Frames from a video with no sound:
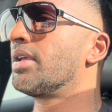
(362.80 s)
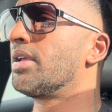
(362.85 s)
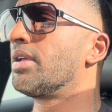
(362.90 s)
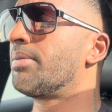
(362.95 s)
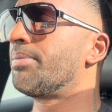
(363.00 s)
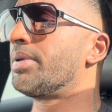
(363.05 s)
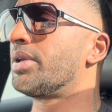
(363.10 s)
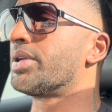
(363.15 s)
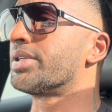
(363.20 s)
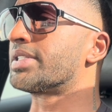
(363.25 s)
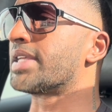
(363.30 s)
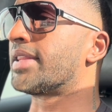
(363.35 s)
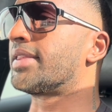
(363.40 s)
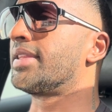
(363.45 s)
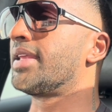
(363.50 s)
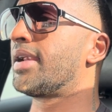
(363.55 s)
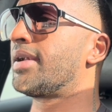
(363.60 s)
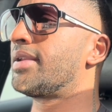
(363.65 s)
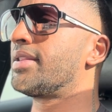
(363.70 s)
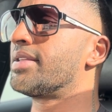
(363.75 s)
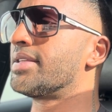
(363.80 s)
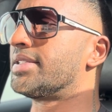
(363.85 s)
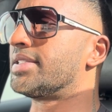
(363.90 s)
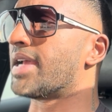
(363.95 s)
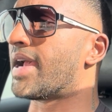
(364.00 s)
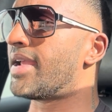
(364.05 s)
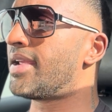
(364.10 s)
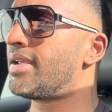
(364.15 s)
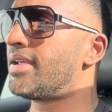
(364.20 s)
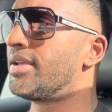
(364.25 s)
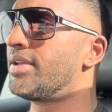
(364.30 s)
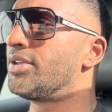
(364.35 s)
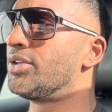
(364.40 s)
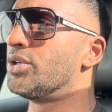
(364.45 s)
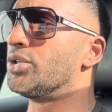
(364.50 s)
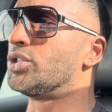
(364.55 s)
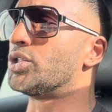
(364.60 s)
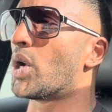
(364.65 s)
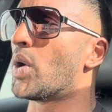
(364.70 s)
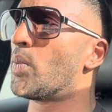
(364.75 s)
because at the end of the day, you
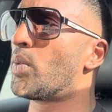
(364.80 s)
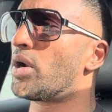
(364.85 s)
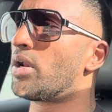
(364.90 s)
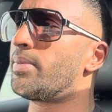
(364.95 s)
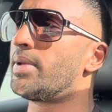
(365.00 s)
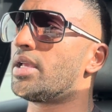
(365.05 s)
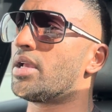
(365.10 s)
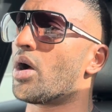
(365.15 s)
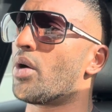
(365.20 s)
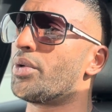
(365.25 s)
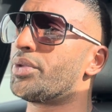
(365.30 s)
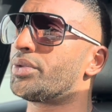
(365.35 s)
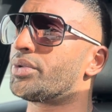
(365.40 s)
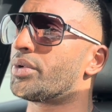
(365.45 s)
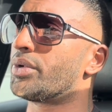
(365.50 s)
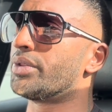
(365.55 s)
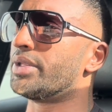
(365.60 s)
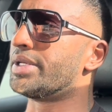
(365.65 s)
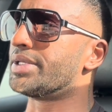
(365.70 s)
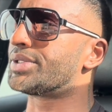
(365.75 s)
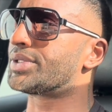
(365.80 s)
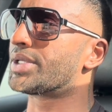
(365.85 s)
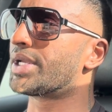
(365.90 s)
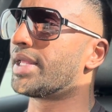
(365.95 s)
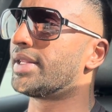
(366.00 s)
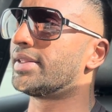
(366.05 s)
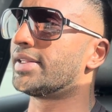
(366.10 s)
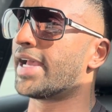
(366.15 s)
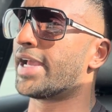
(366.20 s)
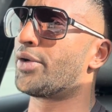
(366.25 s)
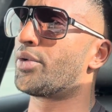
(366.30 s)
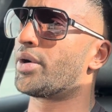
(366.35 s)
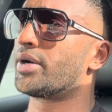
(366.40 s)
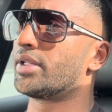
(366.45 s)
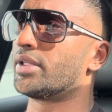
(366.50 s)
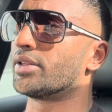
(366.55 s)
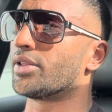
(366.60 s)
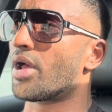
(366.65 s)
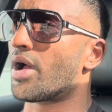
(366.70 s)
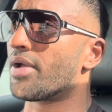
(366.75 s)
don't want to be going through this later on
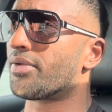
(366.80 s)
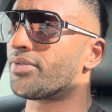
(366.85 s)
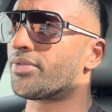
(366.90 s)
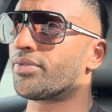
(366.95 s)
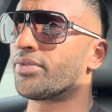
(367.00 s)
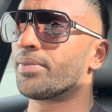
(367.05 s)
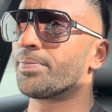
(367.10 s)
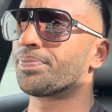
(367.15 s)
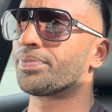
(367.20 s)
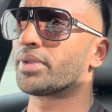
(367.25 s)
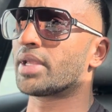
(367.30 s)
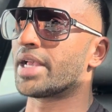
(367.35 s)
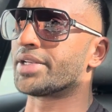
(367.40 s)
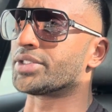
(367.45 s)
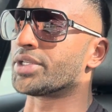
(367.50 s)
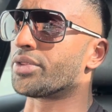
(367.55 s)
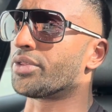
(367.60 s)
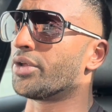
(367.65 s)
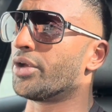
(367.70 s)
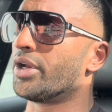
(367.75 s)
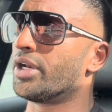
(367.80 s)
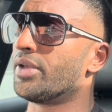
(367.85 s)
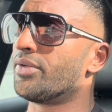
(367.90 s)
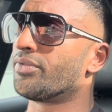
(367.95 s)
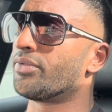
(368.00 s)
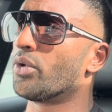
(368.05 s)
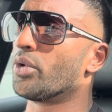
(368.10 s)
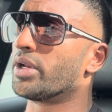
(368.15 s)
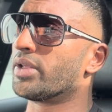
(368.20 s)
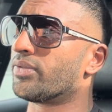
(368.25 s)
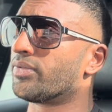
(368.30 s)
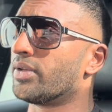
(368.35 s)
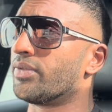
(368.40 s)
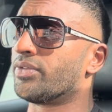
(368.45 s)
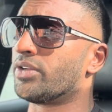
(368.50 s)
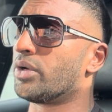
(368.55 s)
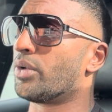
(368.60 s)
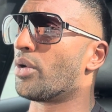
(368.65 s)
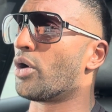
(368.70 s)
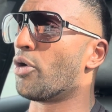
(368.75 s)
in life as a 30, 40,
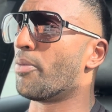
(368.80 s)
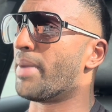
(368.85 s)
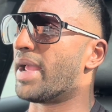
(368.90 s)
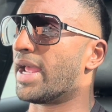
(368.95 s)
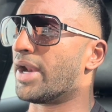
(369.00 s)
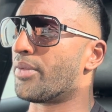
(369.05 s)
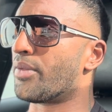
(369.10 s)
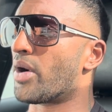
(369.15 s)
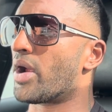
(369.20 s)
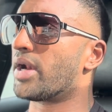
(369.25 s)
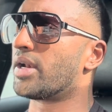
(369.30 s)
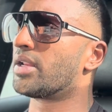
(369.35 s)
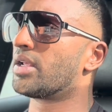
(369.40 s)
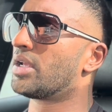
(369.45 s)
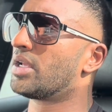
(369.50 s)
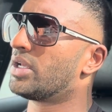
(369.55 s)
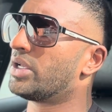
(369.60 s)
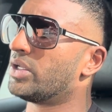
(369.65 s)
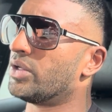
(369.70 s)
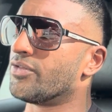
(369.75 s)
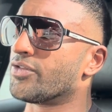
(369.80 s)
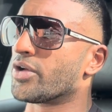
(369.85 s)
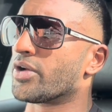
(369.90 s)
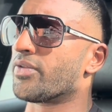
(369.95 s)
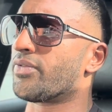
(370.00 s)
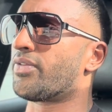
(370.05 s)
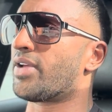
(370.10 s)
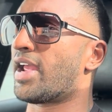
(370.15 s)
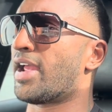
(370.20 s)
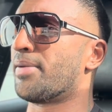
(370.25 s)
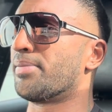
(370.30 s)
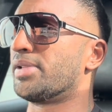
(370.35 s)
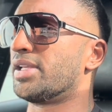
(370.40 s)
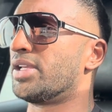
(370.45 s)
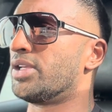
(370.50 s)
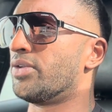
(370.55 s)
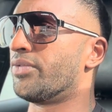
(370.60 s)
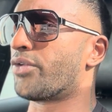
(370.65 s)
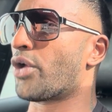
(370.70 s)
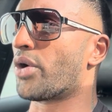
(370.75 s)
50-year-old man, right? You've got a family,
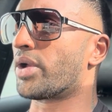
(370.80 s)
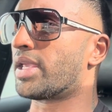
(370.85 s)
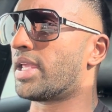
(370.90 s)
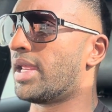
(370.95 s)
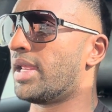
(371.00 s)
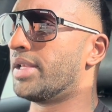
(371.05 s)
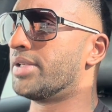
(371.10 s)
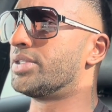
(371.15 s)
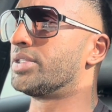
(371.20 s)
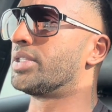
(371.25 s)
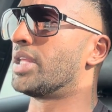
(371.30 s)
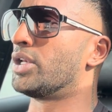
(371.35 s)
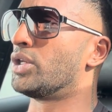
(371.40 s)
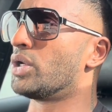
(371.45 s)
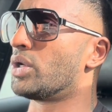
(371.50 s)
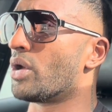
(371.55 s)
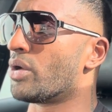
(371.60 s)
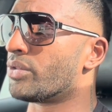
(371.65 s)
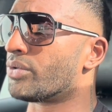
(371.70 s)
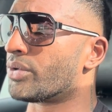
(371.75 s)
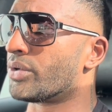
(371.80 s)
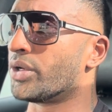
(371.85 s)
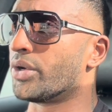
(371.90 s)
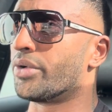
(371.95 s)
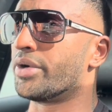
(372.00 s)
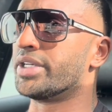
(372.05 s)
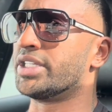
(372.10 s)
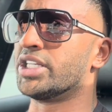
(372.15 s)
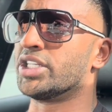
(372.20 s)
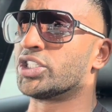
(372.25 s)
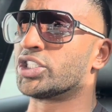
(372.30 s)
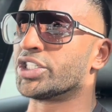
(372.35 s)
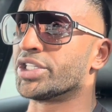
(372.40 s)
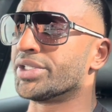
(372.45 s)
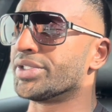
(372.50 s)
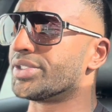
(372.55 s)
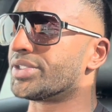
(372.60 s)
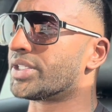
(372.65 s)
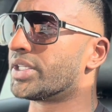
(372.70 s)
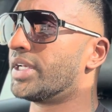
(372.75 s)
you've got kids, then you go through your
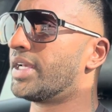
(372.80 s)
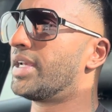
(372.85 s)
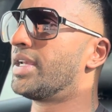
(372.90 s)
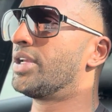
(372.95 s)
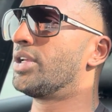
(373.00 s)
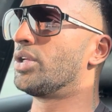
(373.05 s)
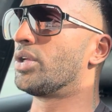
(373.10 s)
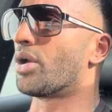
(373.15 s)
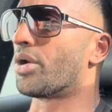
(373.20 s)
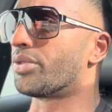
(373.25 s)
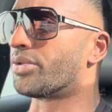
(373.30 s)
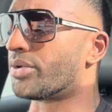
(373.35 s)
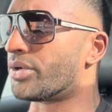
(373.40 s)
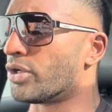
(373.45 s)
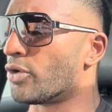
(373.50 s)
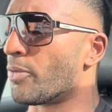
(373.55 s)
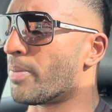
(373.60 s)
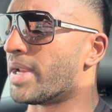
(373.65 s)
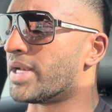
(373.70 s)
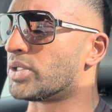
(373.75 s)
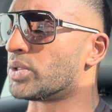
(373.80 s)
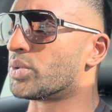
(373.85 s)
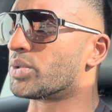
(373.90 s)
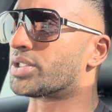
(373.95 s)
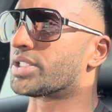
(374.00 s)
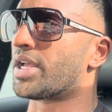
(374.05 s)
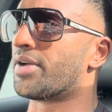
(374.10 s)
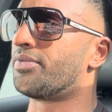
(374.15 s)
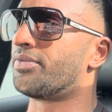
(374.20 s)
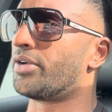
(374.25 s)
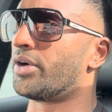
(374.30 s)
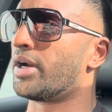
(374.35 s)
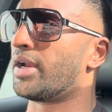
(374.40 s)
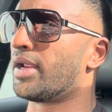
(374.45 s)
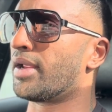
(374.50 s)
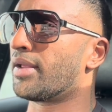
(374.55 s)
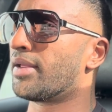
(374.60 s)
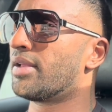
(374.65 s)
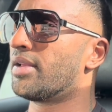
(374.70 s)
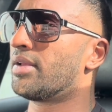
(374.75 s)
addictions, you go through your mental
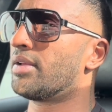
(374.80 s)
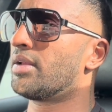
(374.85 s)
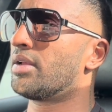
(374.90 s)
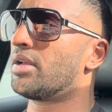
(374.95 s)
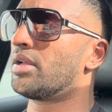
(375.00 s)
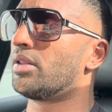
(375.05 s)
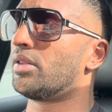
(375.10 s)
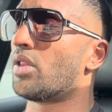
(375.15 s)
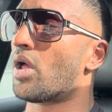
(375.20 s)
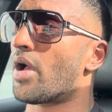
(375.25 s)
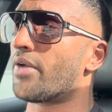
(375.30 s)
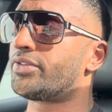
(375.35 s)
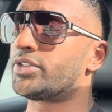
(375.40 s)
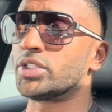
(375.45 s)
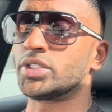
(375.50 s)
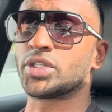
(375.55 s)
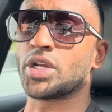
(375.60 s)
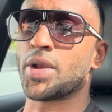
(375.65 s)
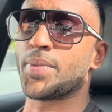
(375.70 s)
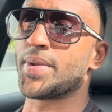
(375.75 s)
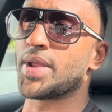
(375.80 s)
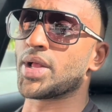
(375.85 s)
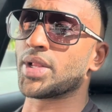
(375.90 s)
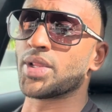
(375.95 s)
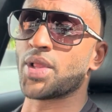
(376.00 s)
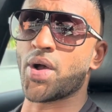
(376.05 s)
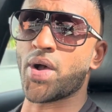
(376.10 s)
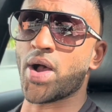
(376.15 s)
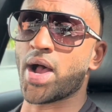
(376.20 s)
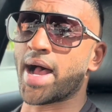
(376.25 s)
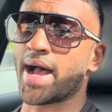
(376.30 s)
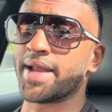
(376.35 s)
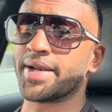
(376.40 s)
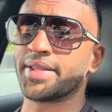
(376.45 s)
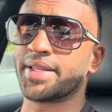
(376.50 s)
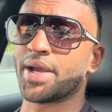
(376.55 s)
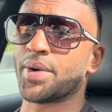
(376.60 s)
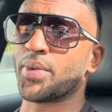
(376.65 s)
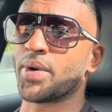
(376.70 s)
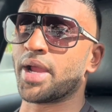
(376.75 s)
suffering. Life's just going to be a lot harder
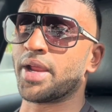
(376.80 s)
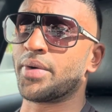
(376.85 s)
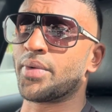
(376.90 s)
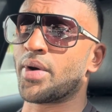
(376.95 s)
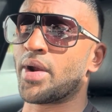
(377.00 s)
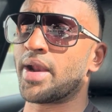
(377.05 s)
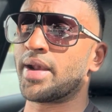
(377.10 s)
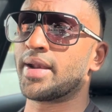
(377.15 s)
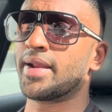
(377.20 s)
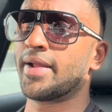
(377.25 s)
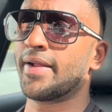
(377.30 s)
that way, right?